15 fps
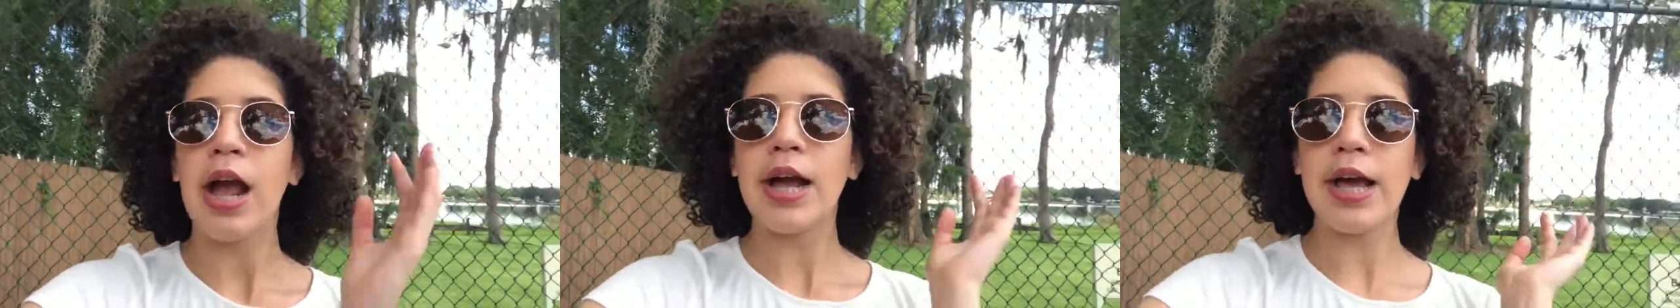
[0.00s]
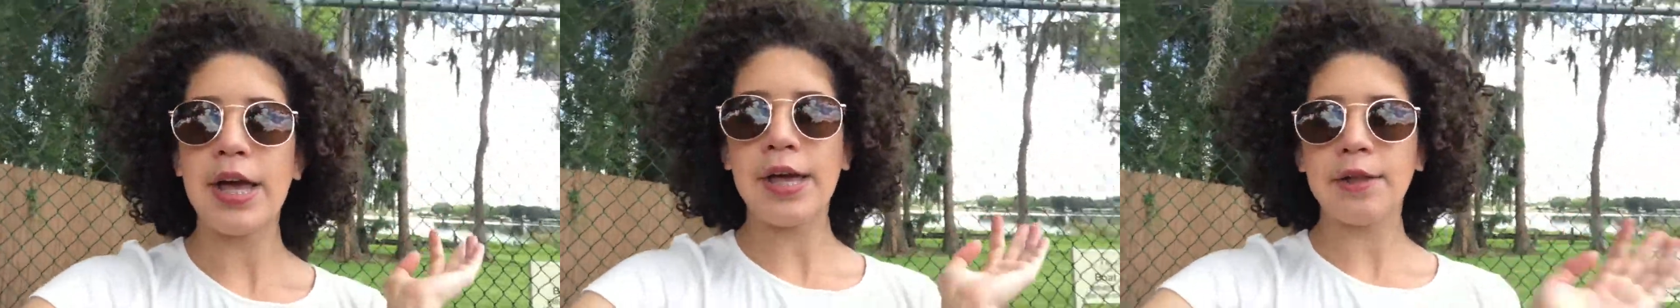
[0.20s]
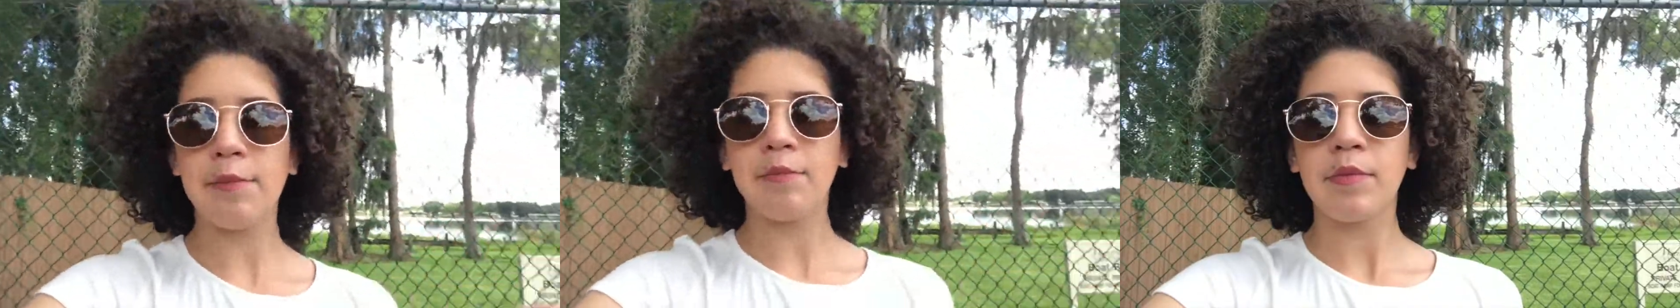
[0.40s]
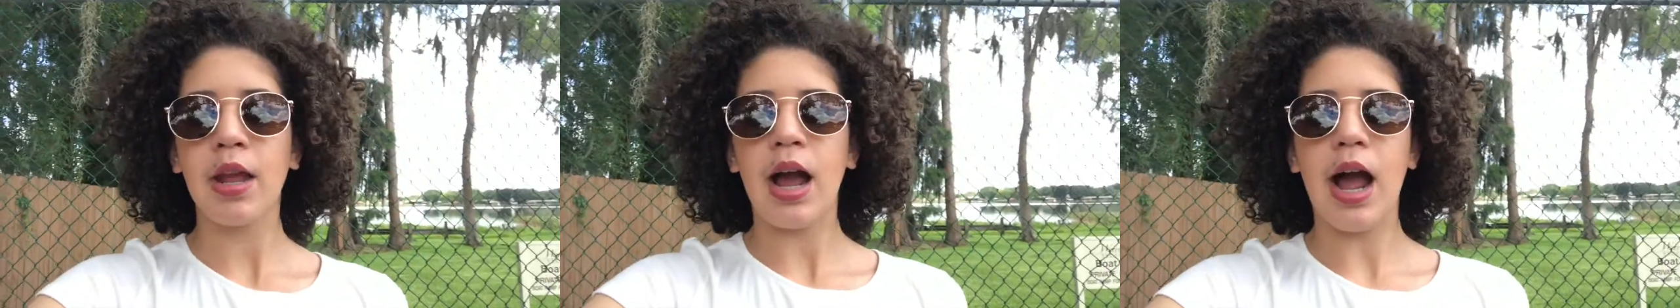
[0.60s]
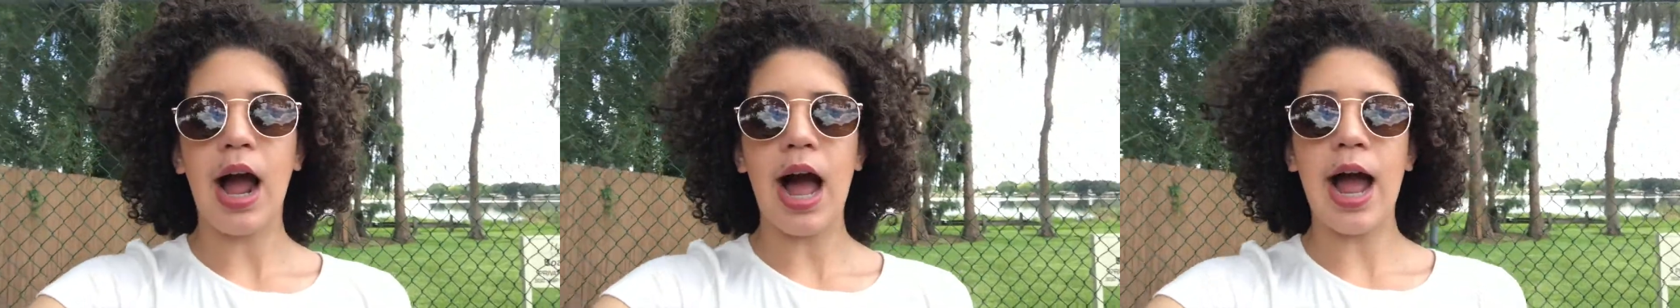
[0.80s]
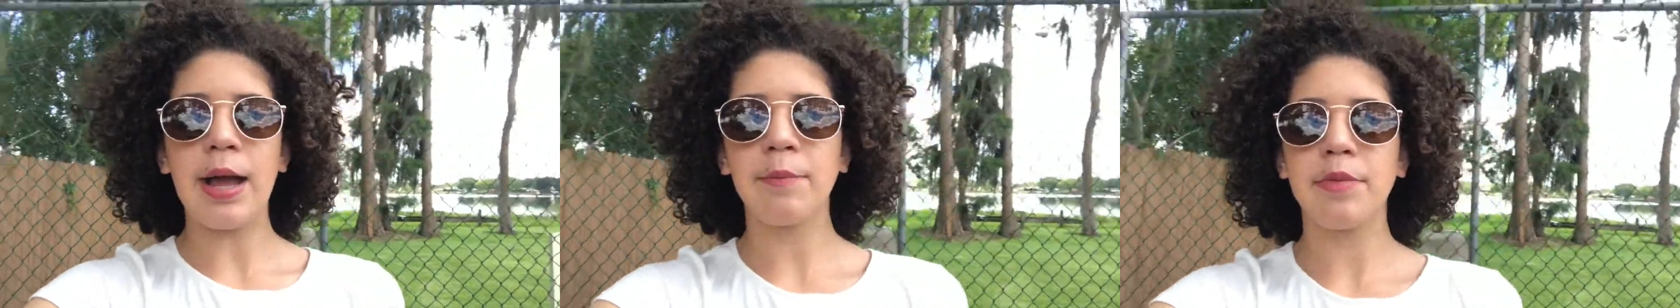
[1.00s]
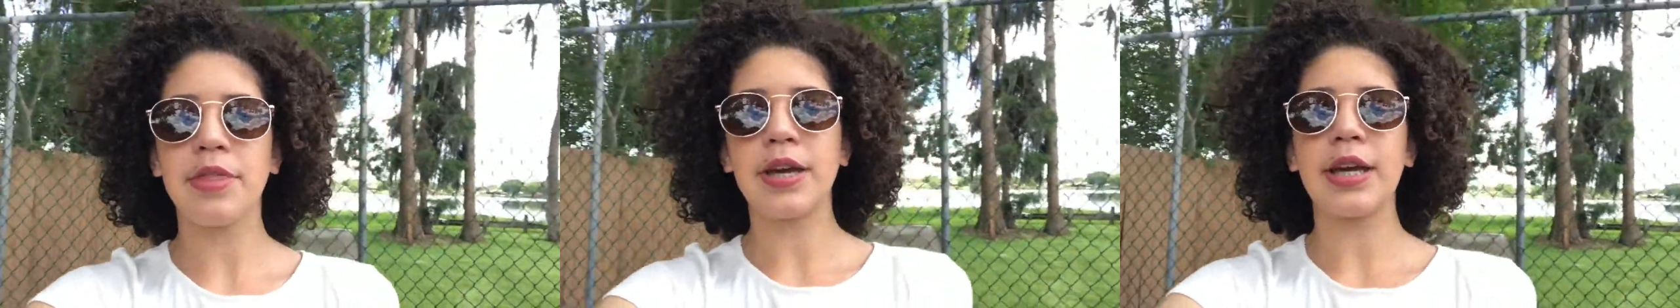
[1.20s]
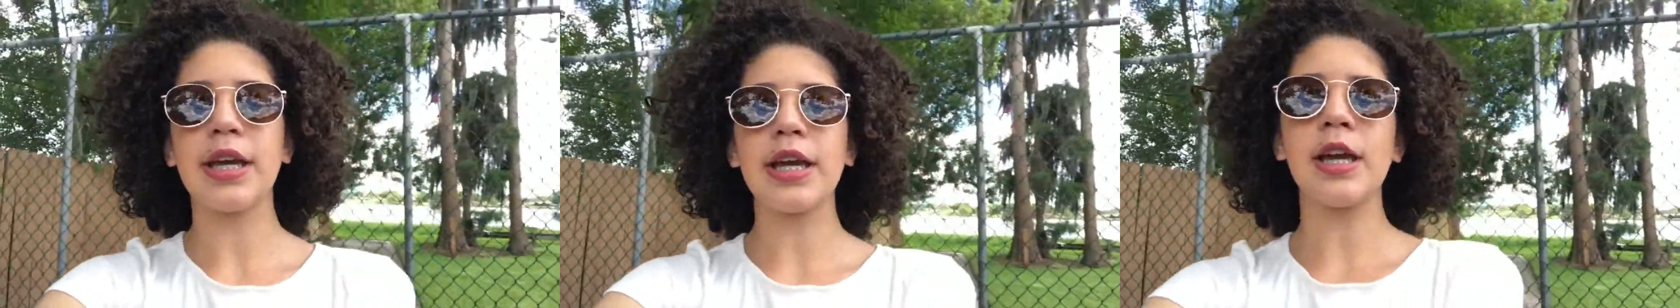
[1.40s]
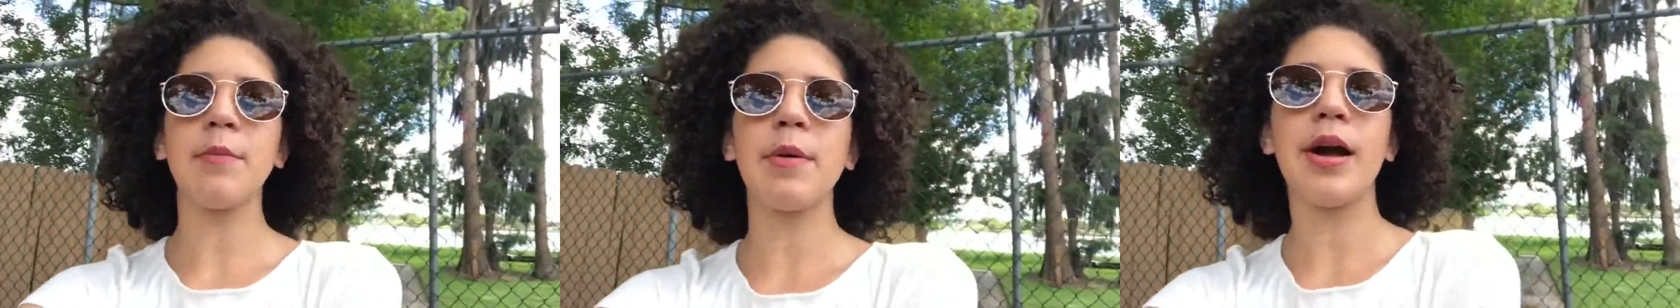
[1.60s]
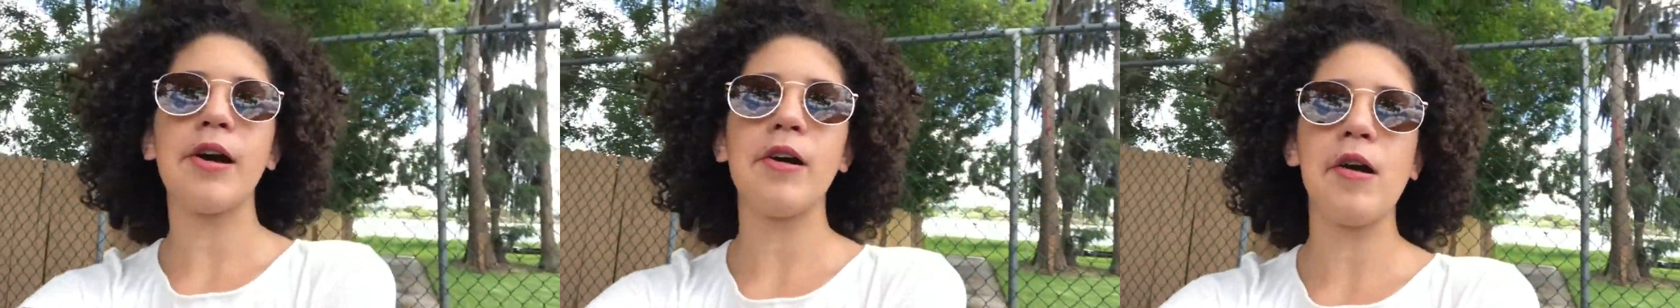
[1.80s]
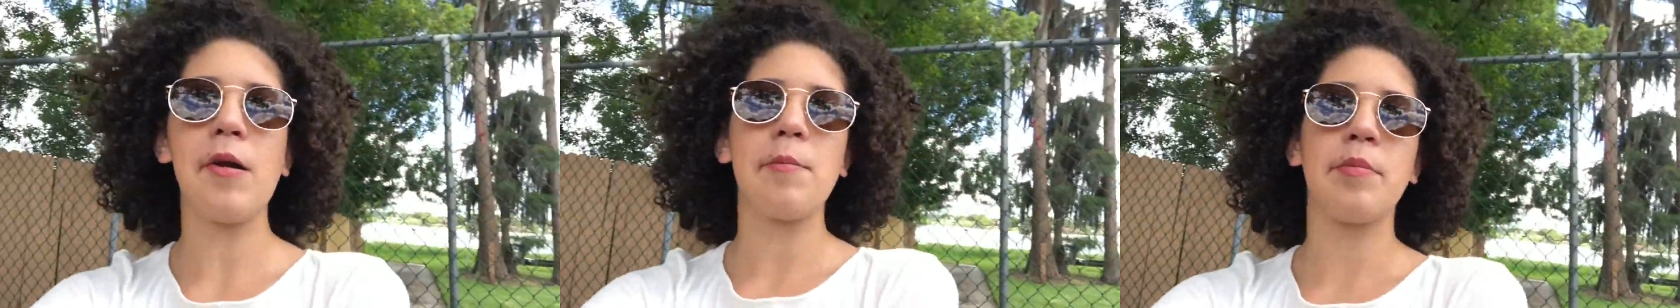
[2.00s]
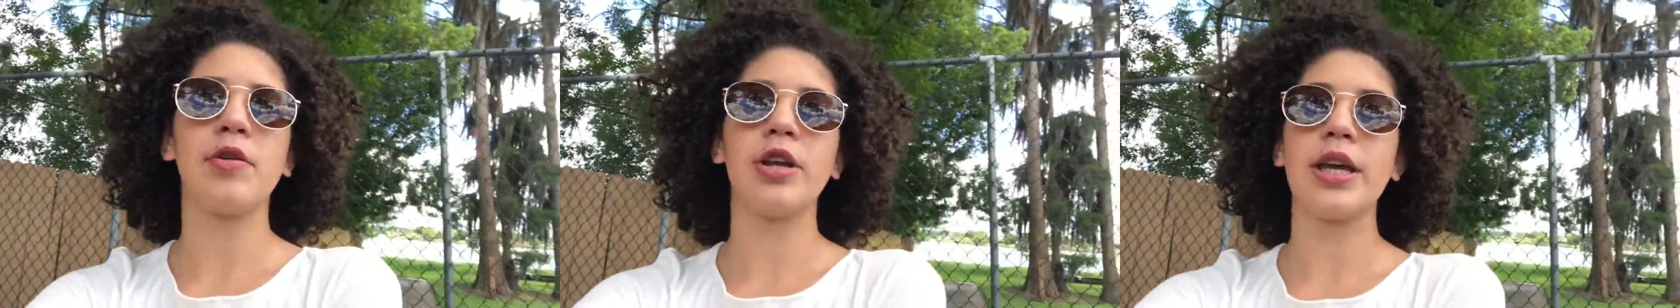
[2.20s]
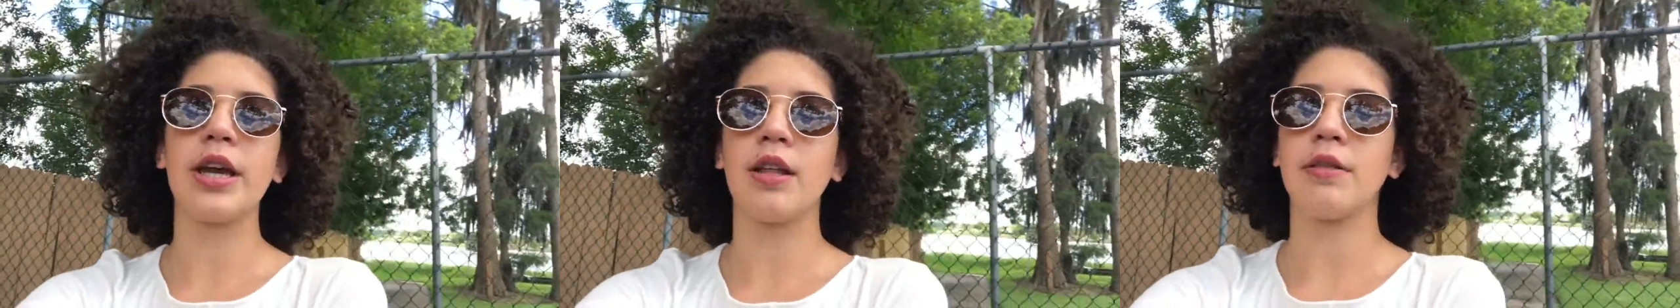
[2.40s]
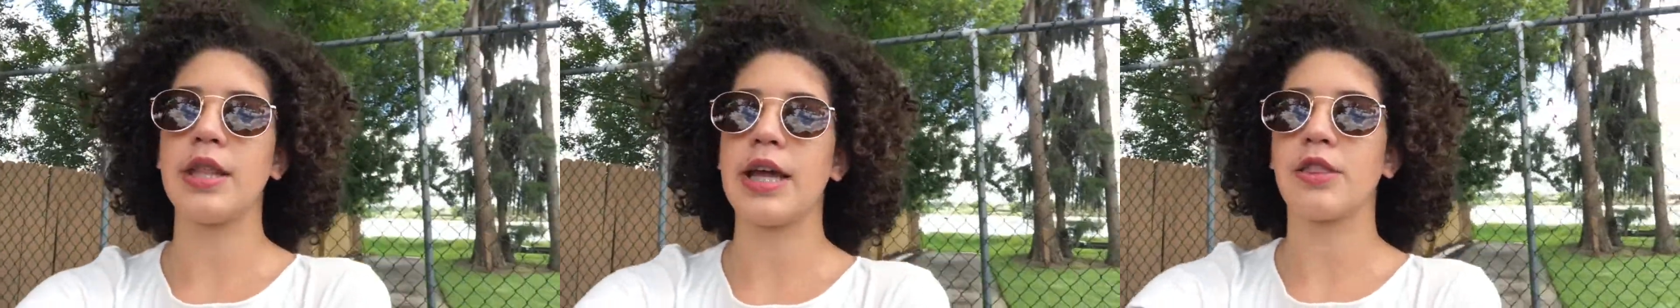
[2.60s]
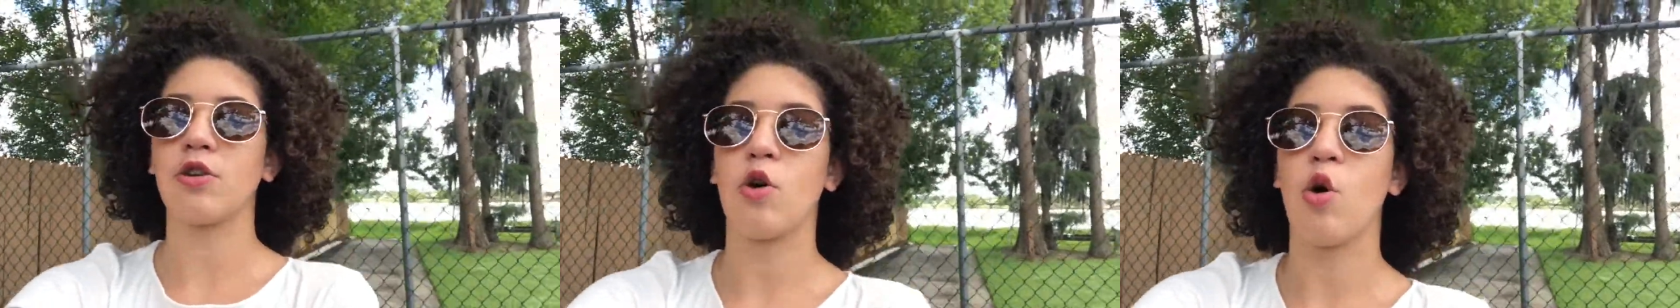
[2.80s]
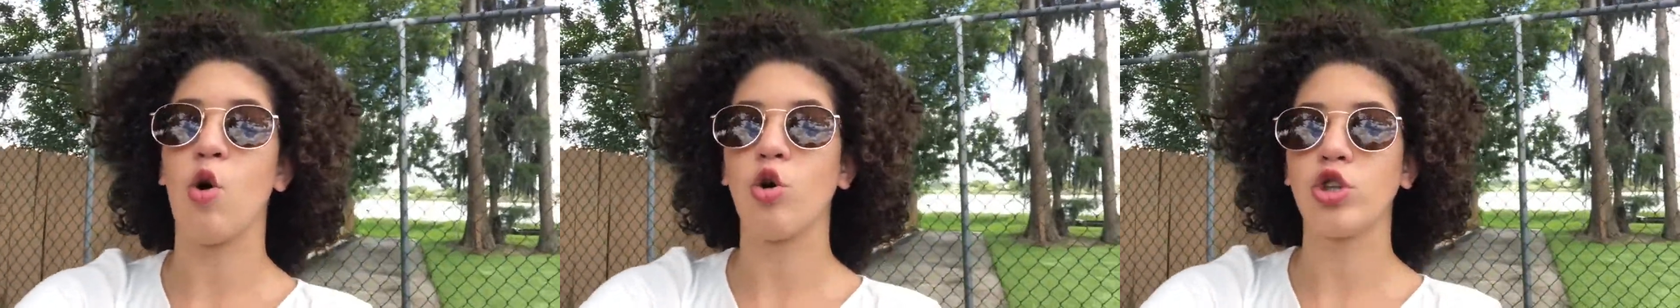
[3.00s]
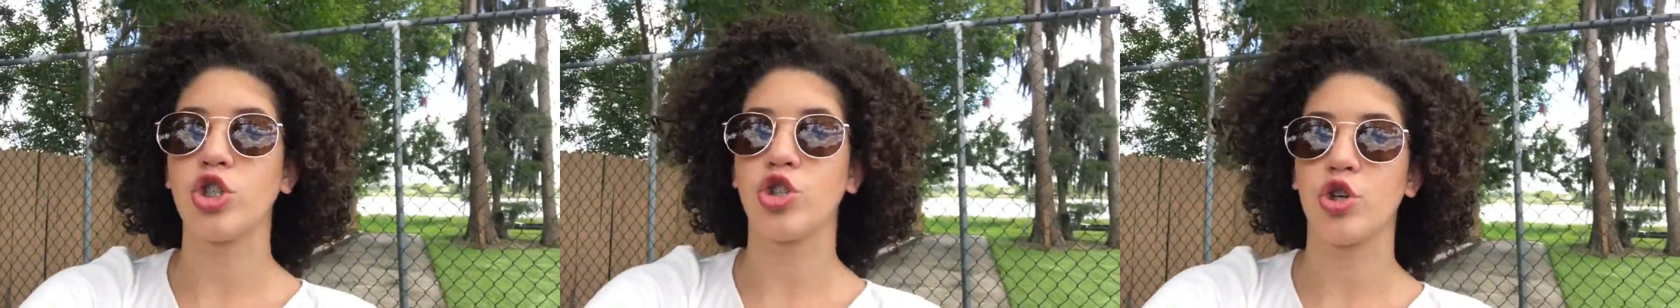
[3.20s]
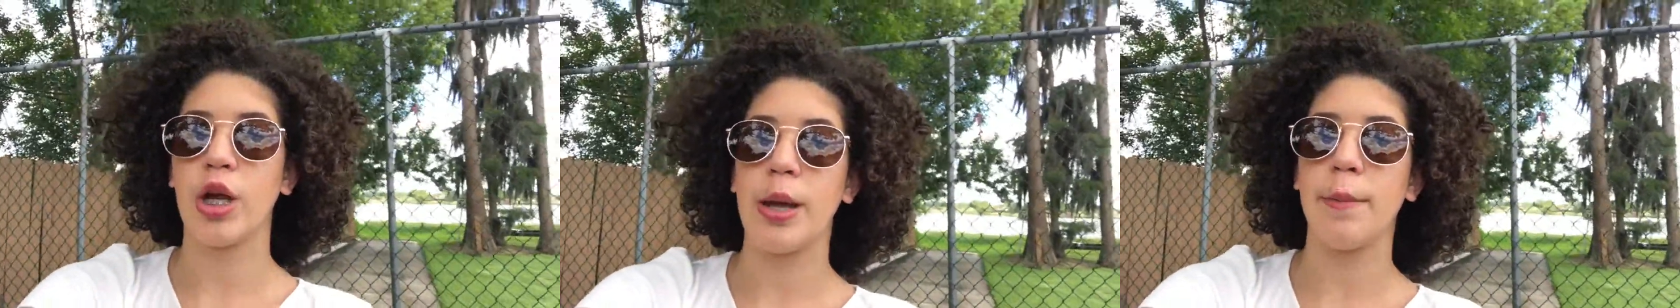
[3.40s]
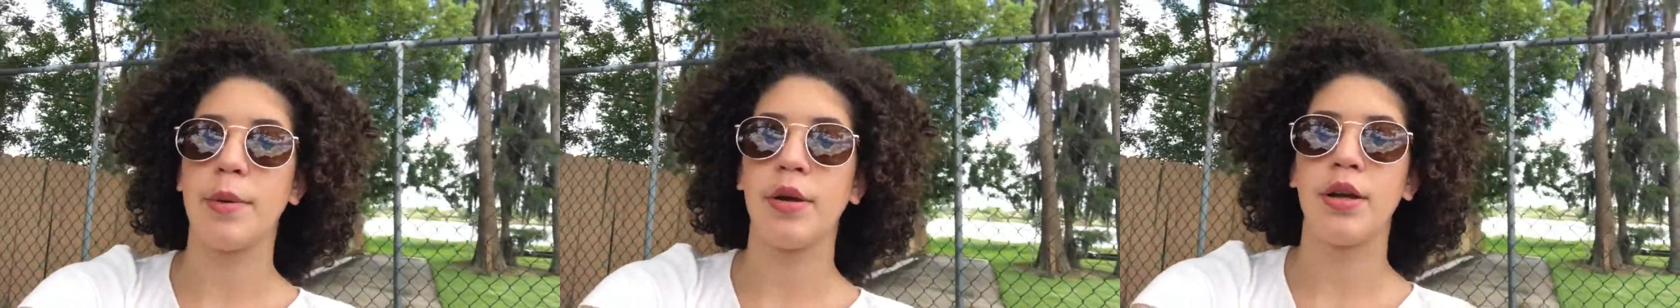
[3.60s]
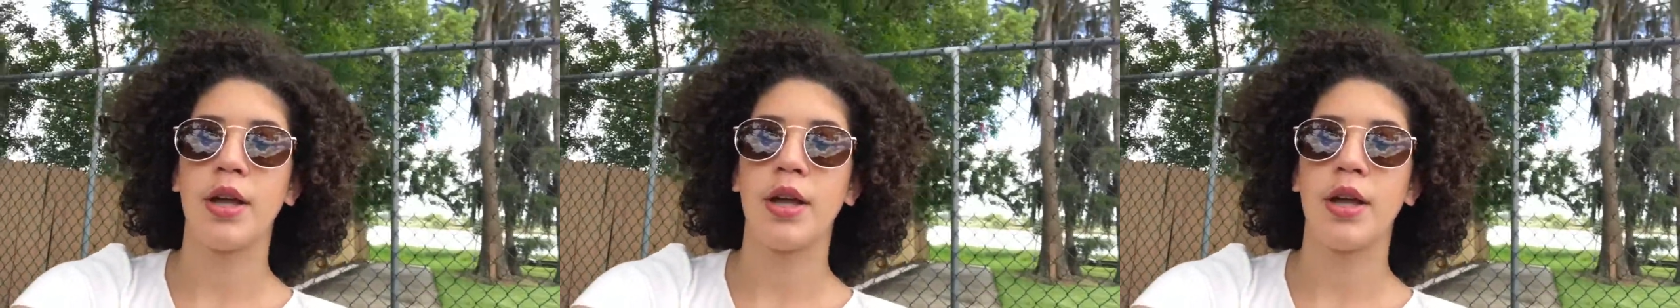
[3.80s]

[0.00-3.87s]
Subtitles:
and I'm thinking about putting like the whole trip